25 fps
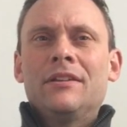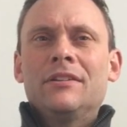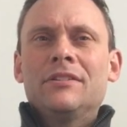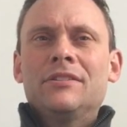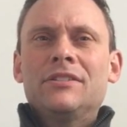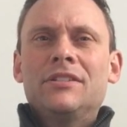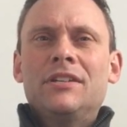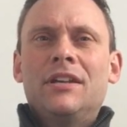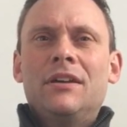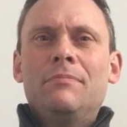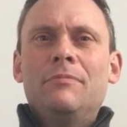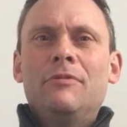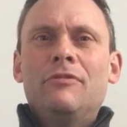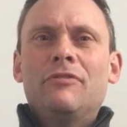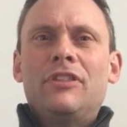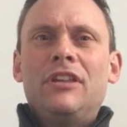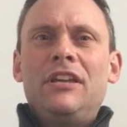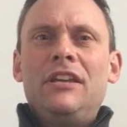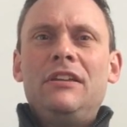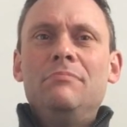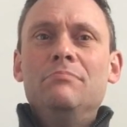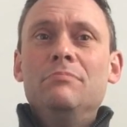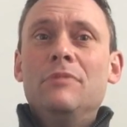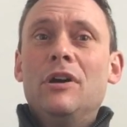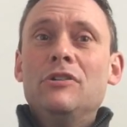Some of
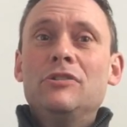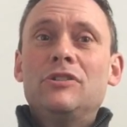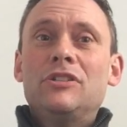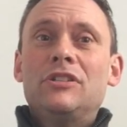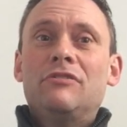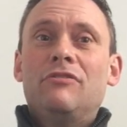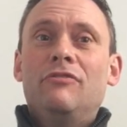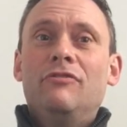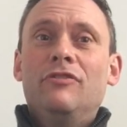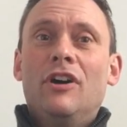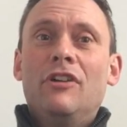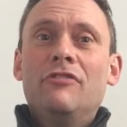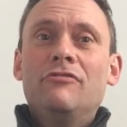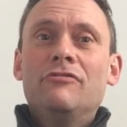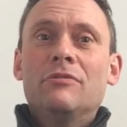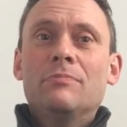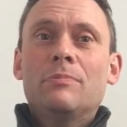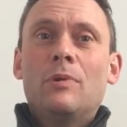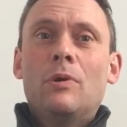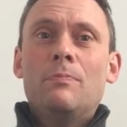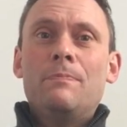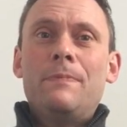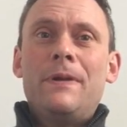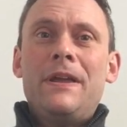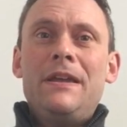the most
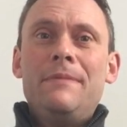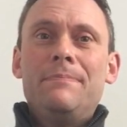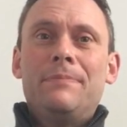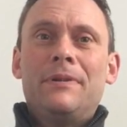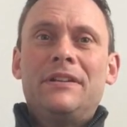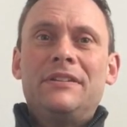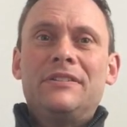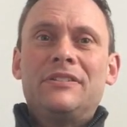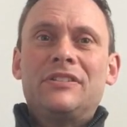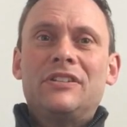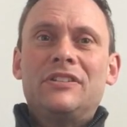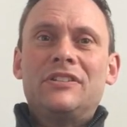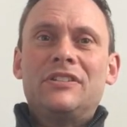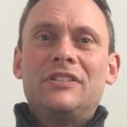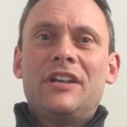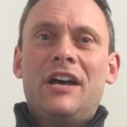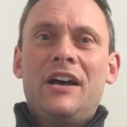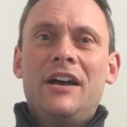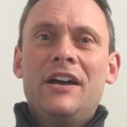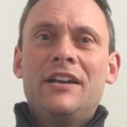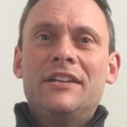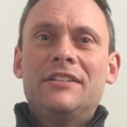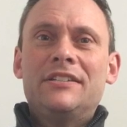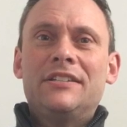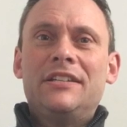vulnerable people in
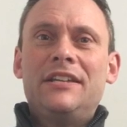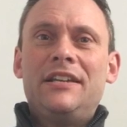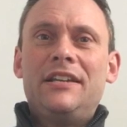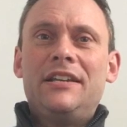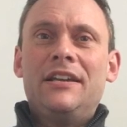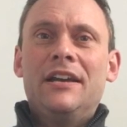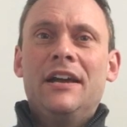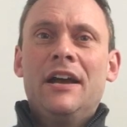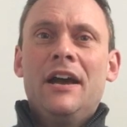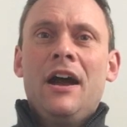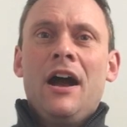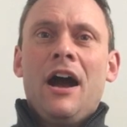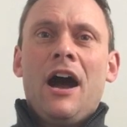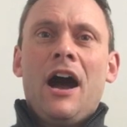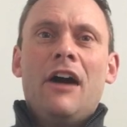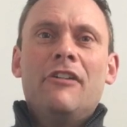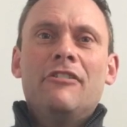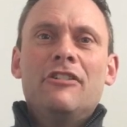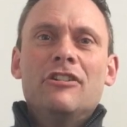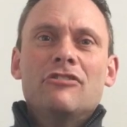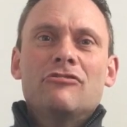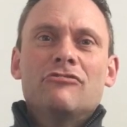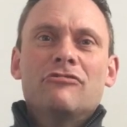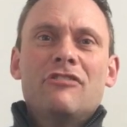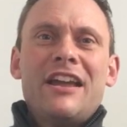society
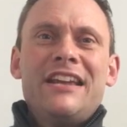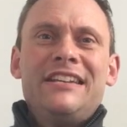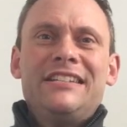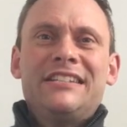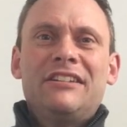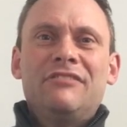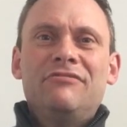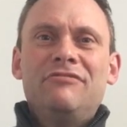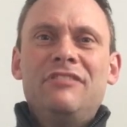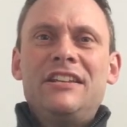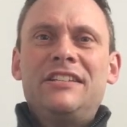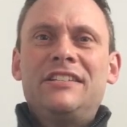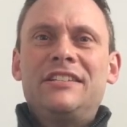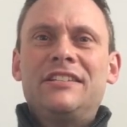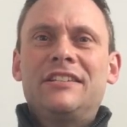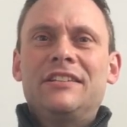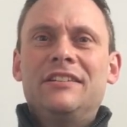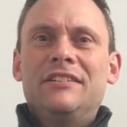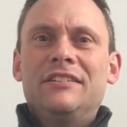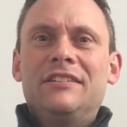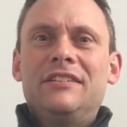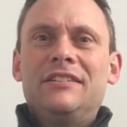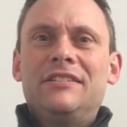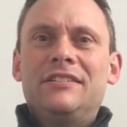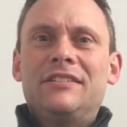are at greater risk
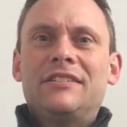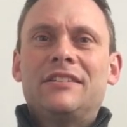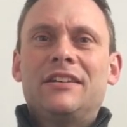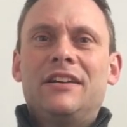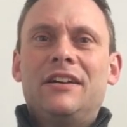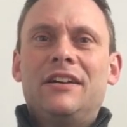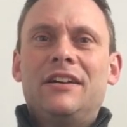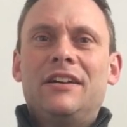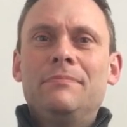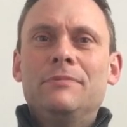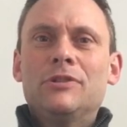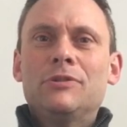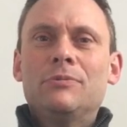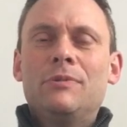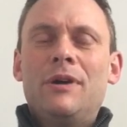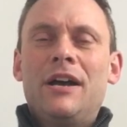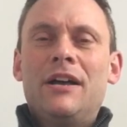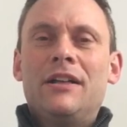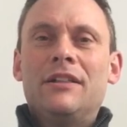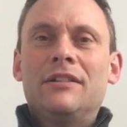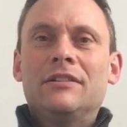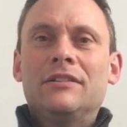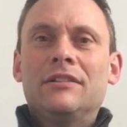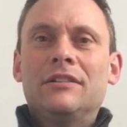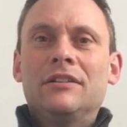at this time as
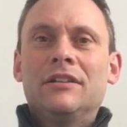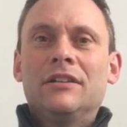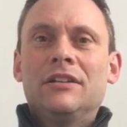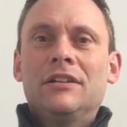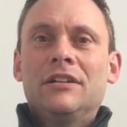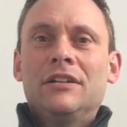well.